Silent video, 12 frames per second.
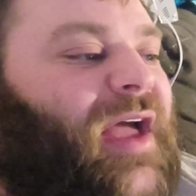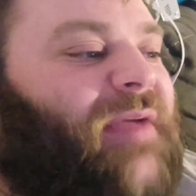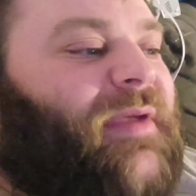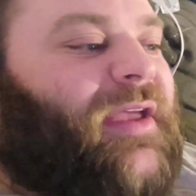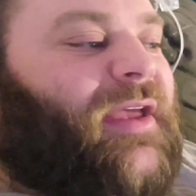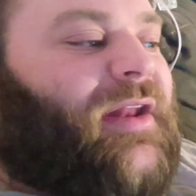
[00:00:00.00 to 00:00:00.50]
I
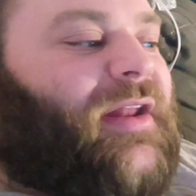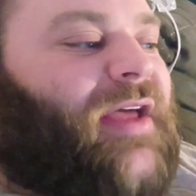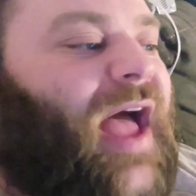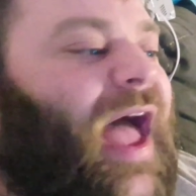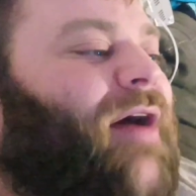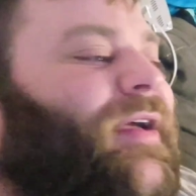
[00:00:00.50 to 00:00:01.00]
mean,
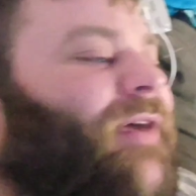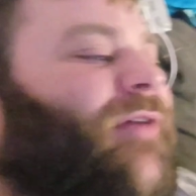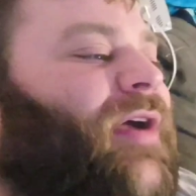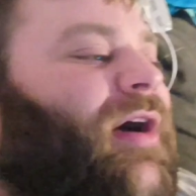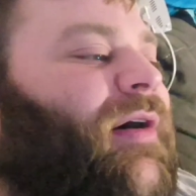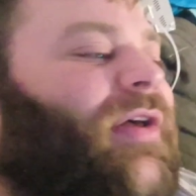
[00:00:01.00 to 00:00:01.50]
I like
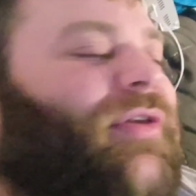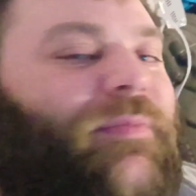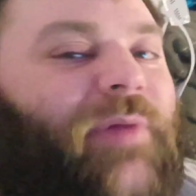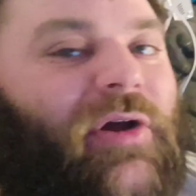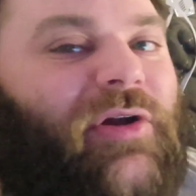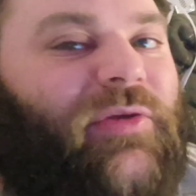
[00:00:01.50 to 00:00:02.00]
every other
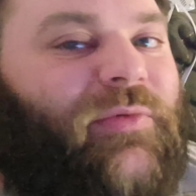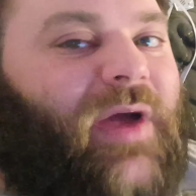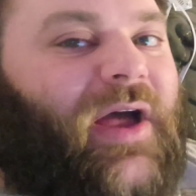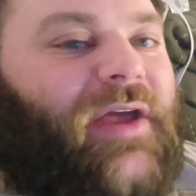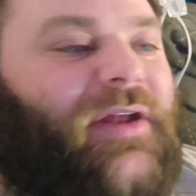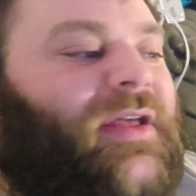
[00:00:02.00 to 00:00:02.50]
part of the
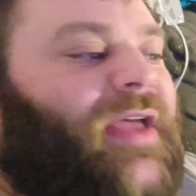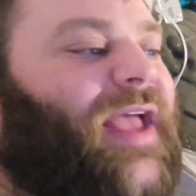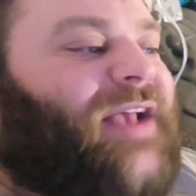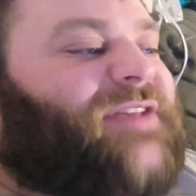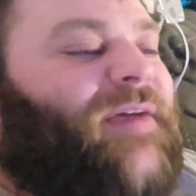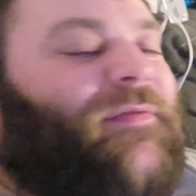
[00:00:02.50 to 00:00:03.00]
ride
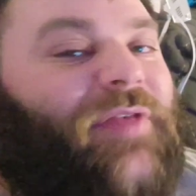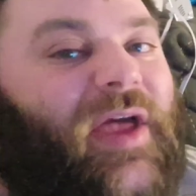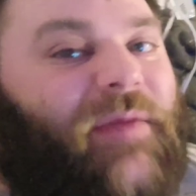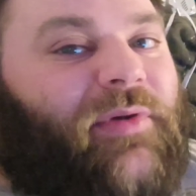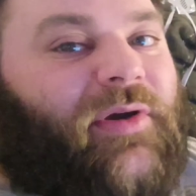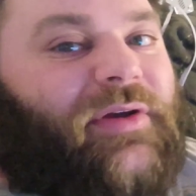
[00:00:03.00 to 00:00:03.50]
except for
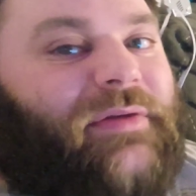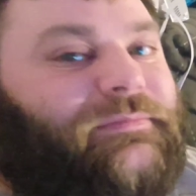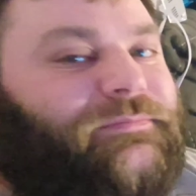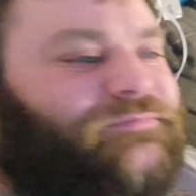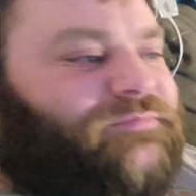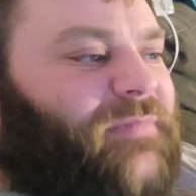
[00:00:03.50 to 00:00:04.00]
that part.
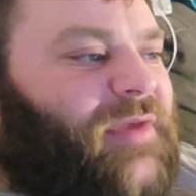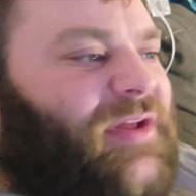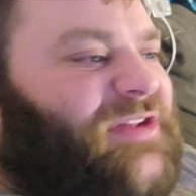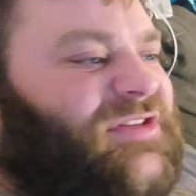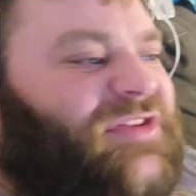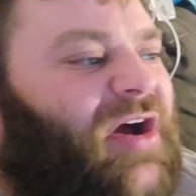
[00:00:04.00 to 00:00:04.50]

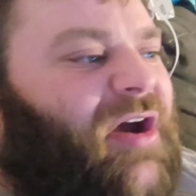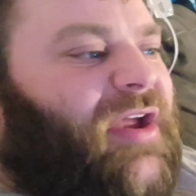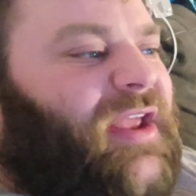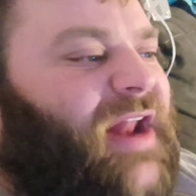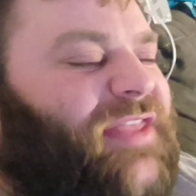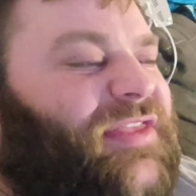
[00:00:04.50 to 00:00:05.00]
It's
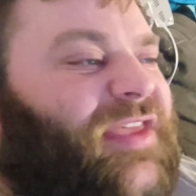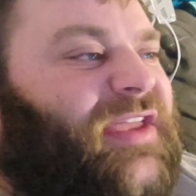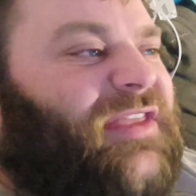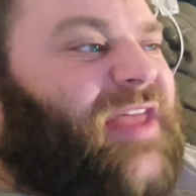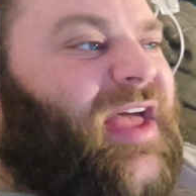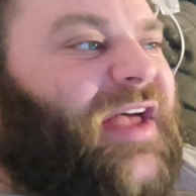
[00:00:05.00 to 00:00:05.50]
dark, and I
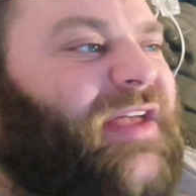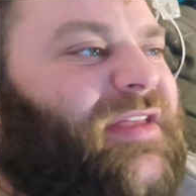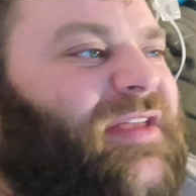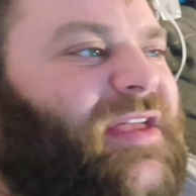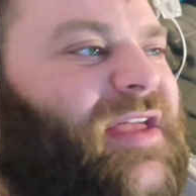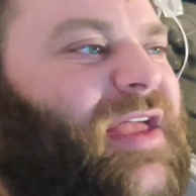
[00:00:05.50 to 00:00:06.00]
think that...
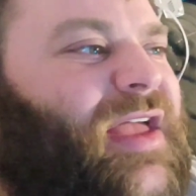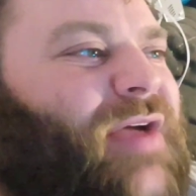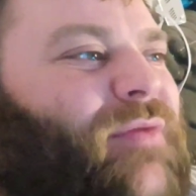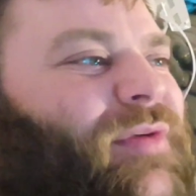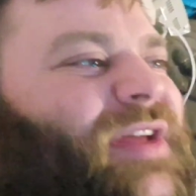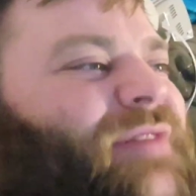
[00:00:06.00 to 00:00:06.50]

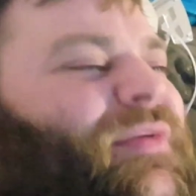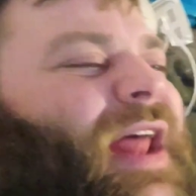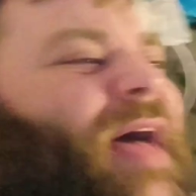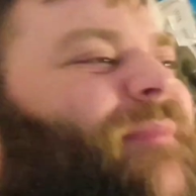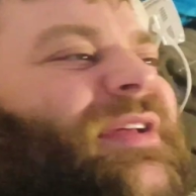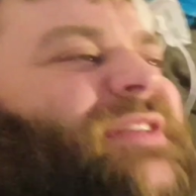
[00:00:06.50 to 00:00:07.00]
What
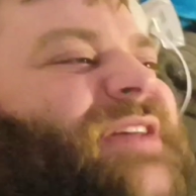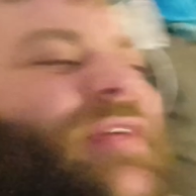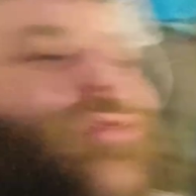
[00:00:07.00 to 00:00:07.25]
happens?